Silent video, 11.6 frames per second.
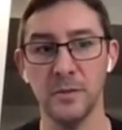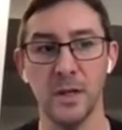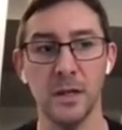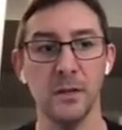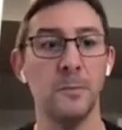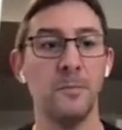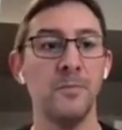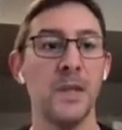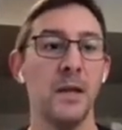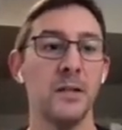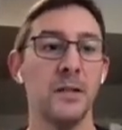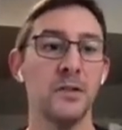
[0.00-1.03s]
cycle.
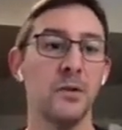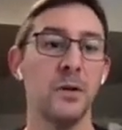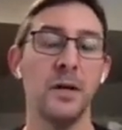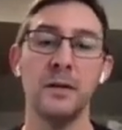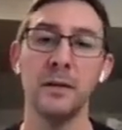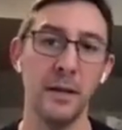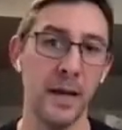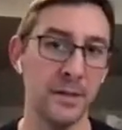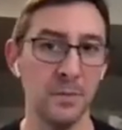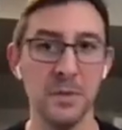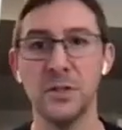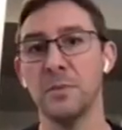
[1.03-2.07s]
And so, as
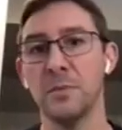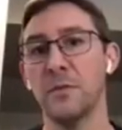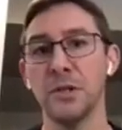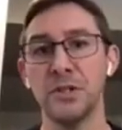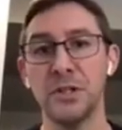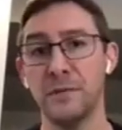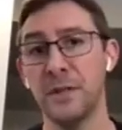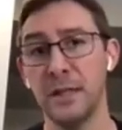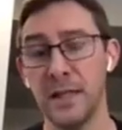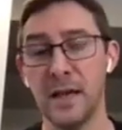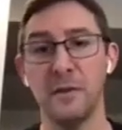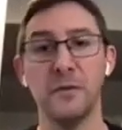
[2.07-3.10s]
I mentioned before, shifting
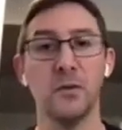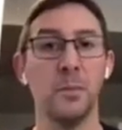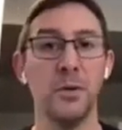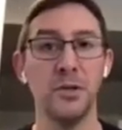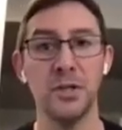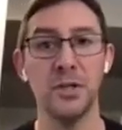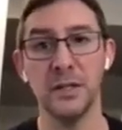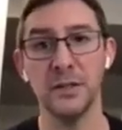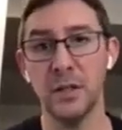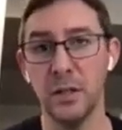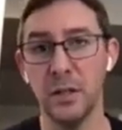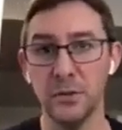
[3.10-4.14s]
left or pushing as
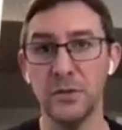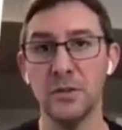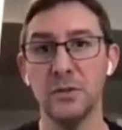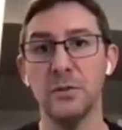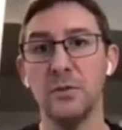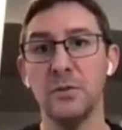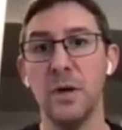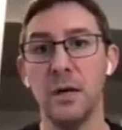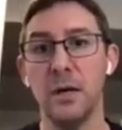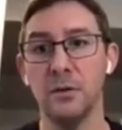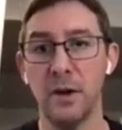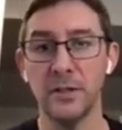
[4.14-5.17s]
close to
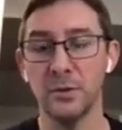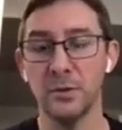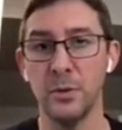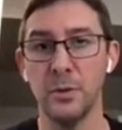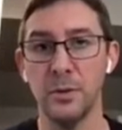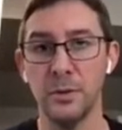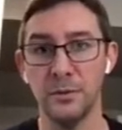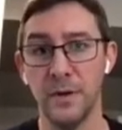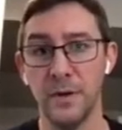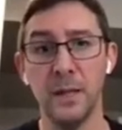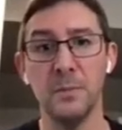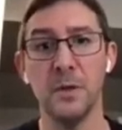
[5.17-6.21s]
your actual
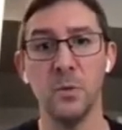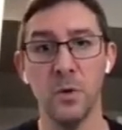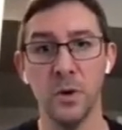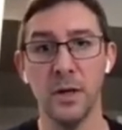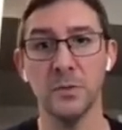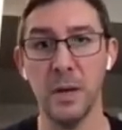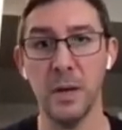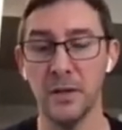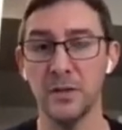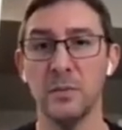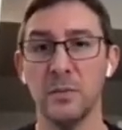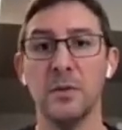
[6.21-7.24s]
development work as
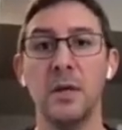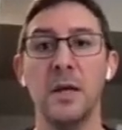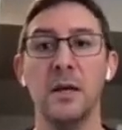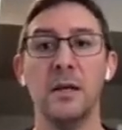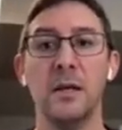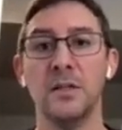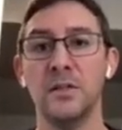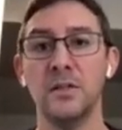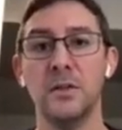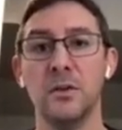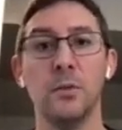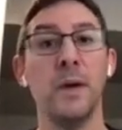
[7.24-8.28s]
possible is
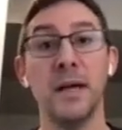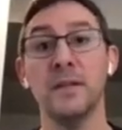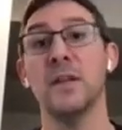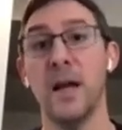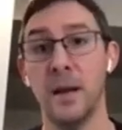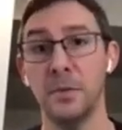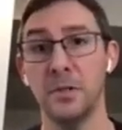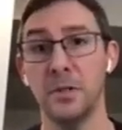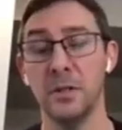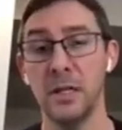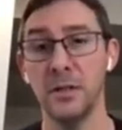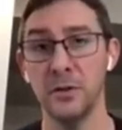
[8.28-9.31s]
your best
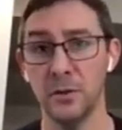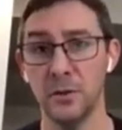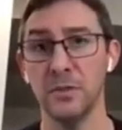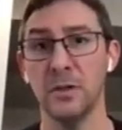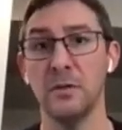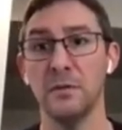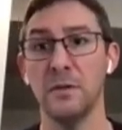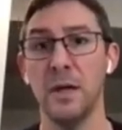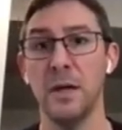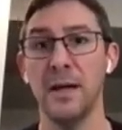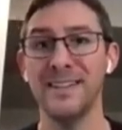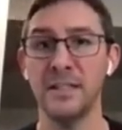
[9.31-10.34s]
option in terms of
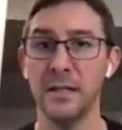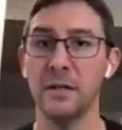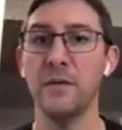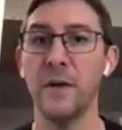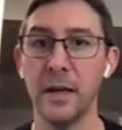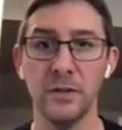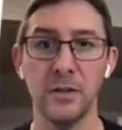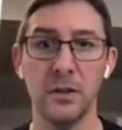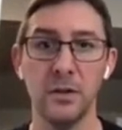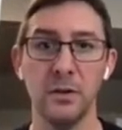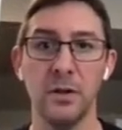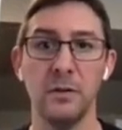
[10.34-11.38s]
identifying
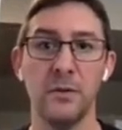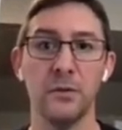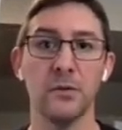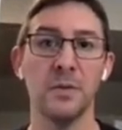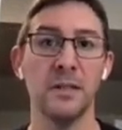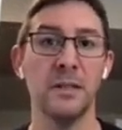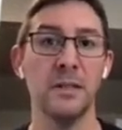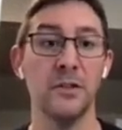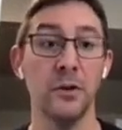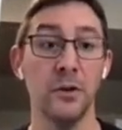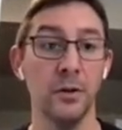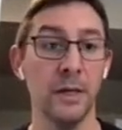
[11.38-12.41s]
security vulnerabilities
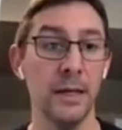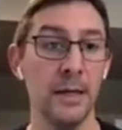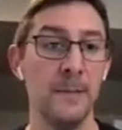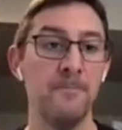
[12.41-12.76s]
early.